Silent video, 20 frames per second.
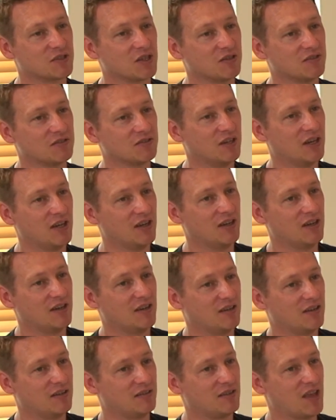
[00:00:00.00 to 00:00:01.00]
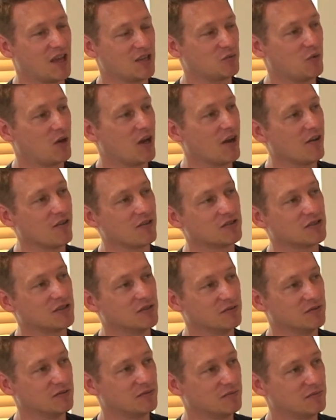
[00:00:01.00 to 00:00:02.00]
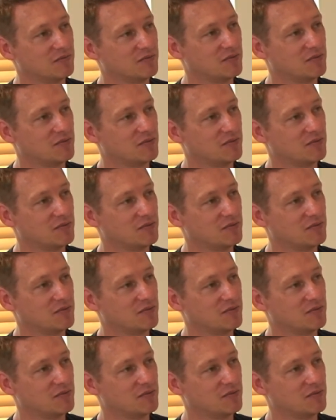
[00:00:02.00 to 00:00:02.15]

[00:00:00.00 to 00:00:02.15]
So that's why Erickson